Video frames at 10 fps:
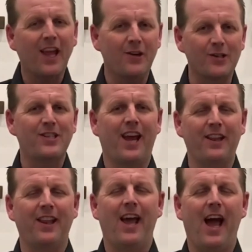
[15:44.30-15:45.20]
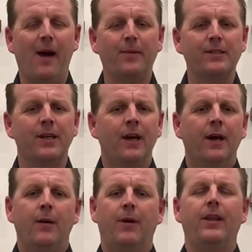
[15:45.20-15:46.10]
understand that that happens.
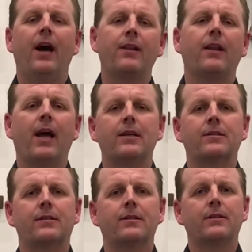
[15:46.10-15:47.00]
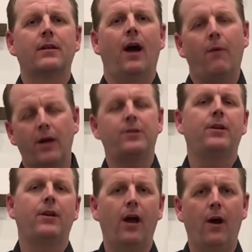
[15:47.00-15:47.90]
But nonetheless, I want
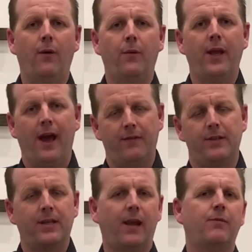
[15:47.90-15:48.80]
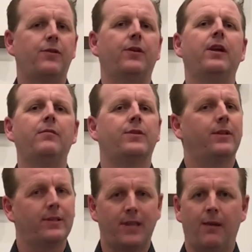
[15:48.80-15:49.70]
you to know we have the same dreams
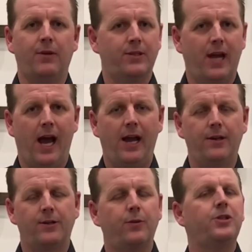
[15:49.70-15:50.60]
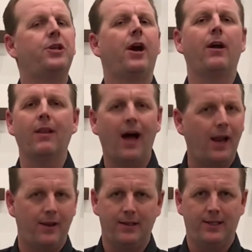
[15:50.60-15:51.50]
and the same desires. We share a
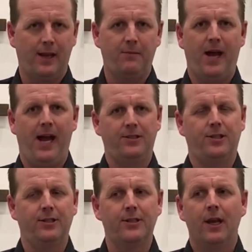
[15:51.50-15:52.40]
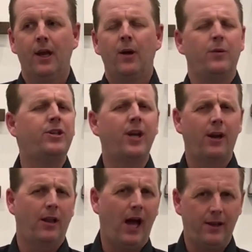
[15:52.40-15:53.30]
lot of the same passions. We share
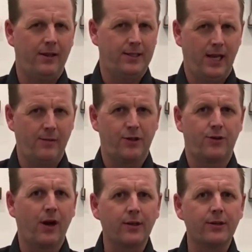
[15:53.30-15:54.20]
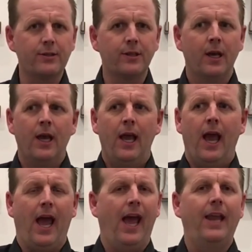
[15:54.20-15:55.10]
a lot of the same struggles.
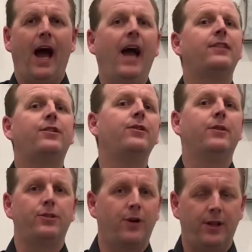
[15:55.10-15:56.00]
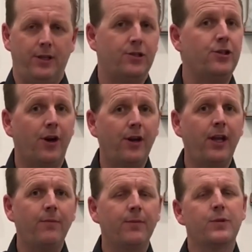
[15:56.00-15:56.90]
And I too enjoy this
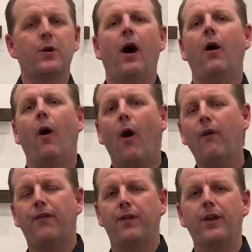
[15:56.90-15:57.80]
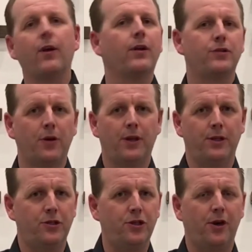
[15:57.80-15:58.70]
journey. So hopefully you'll enjoy
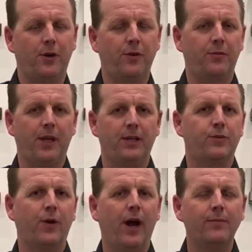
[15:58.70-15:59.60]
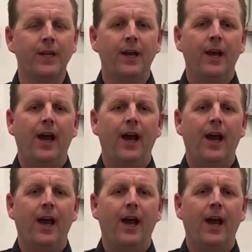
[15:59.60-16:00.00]
this journey with me as well.